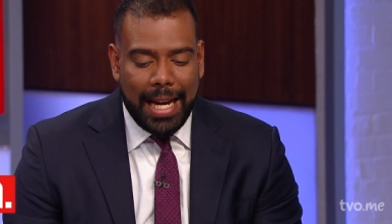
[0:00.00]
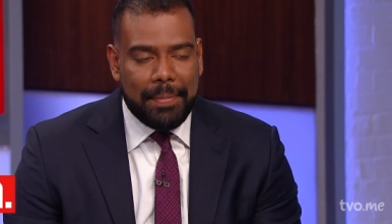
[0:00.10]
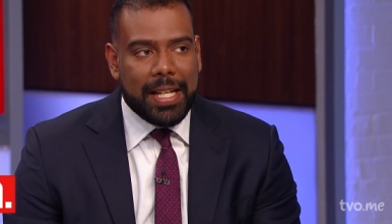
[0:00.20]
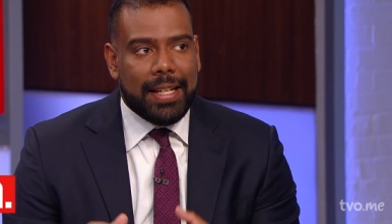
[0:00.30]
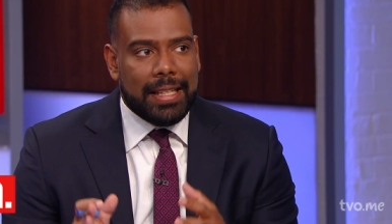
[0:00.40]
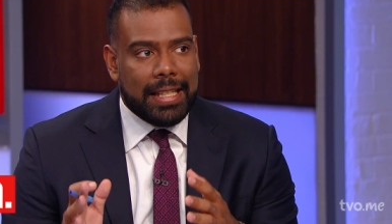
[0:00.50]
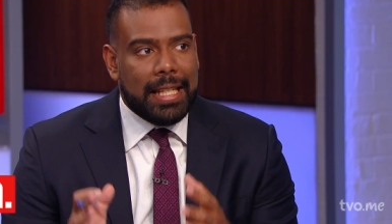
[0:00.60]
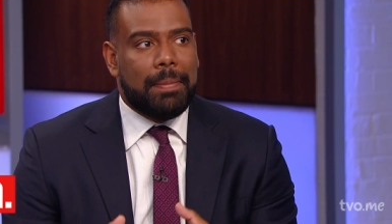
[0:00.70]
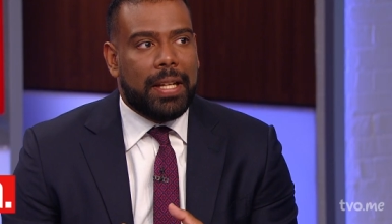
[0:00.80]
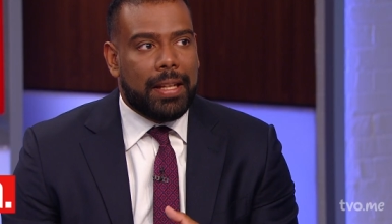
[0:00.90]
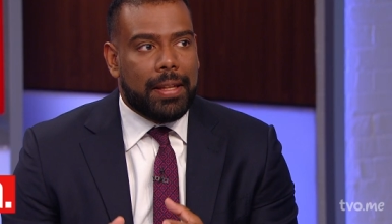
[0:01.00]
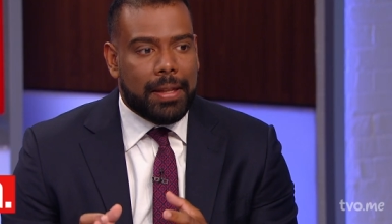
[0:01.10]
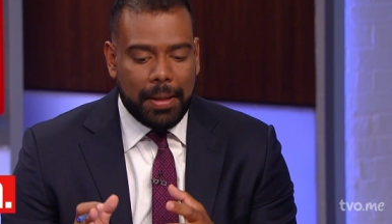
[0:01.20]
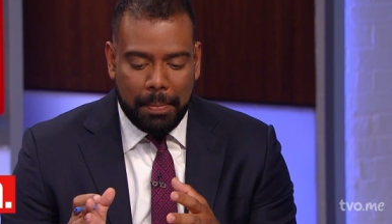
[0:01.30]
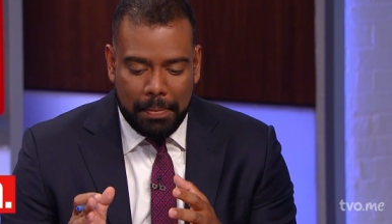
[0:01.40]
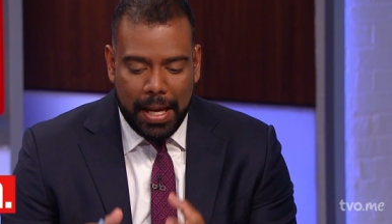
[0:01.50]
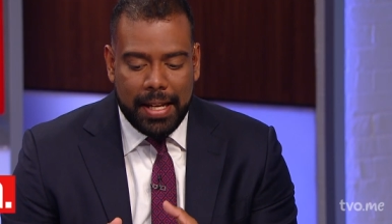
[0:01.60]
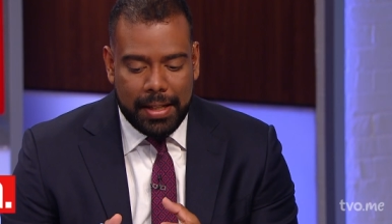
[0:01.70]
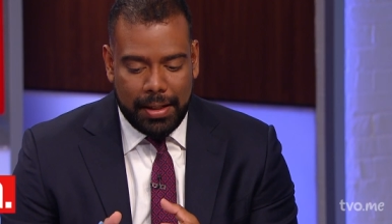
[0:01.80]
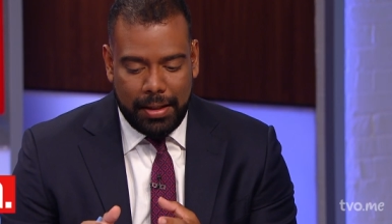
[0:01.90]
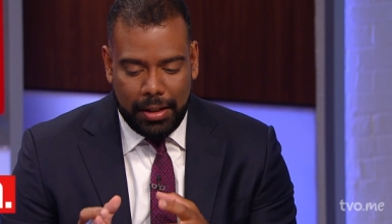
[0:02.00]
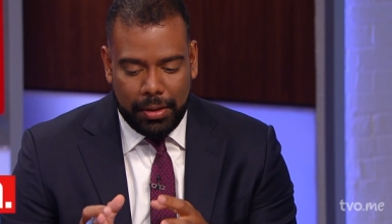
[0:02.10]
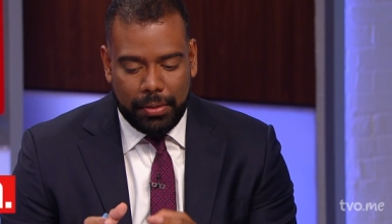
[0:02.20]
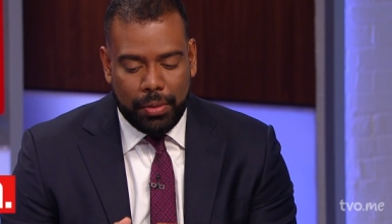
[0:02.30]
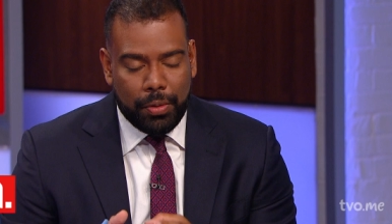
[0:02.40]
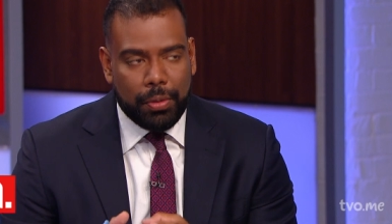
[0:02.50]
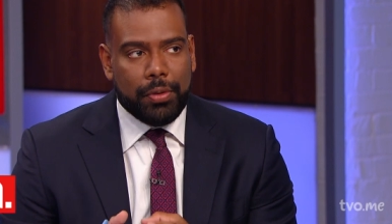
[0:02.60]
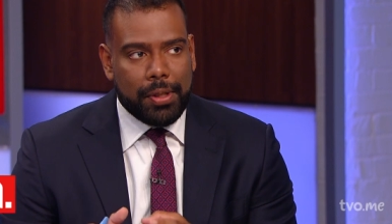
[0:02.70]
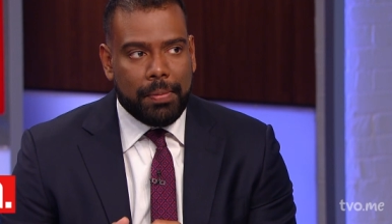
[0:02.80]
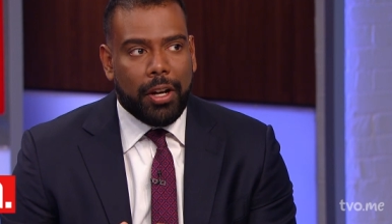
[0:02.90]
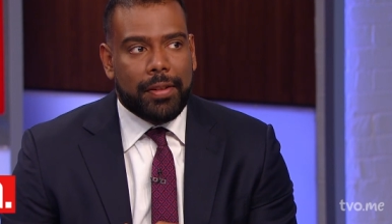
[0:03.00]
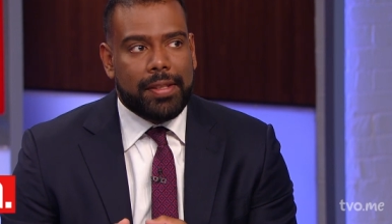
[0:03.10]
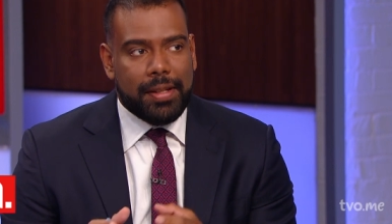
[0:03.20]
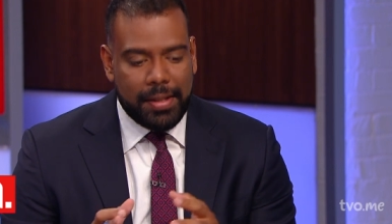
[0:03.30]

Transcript: aimed at keeping the men in, who cruise in parks